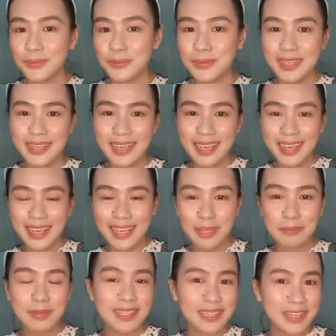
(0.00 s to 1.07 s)

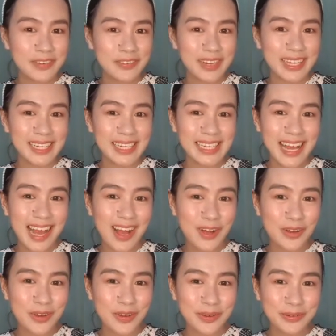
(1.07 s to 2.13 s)
Okay, meeting ready na
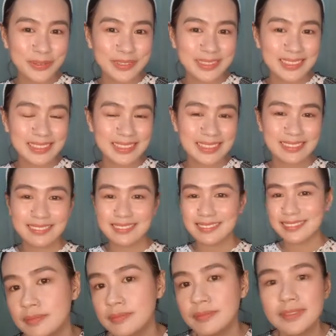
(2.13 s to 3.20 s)
ako.
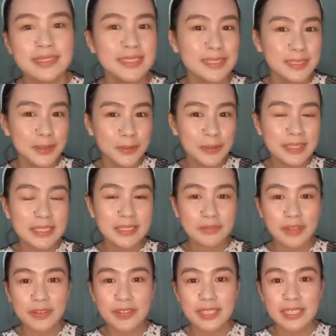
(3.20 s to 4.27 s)
This look
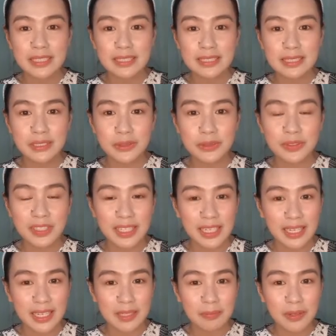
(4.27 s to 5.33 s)
is very easy to
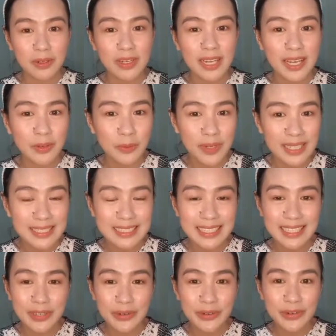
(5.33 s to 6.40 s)
create. Pero like what I
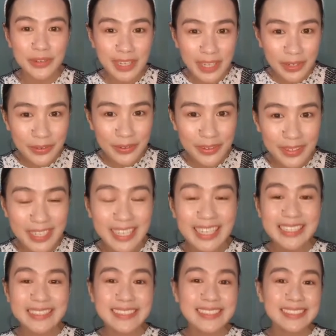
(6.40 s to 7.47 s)
said earlier,
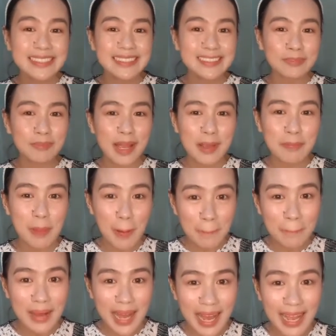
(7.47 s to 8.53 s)
this is my
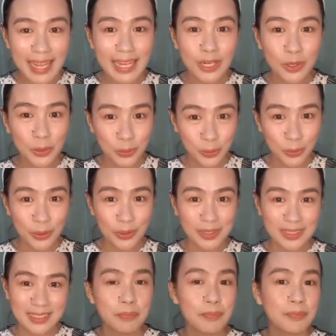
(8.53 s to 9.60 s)
pambahay look.
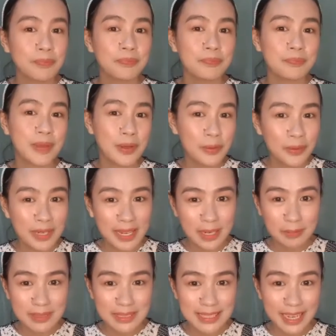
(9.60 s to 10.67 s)
Pero kung
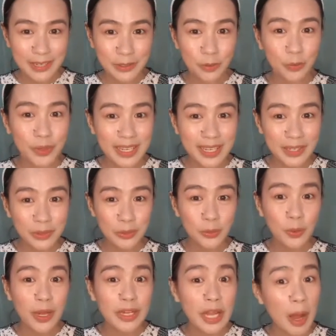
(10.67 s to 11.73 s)
lalabas tayo, we can
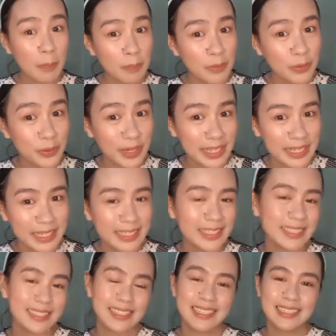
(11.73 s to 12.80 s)
do an upgrade.
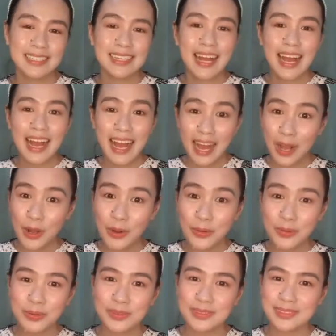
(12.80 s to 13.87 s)

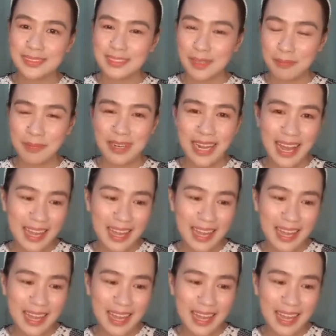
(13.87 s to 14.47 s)
How? Simple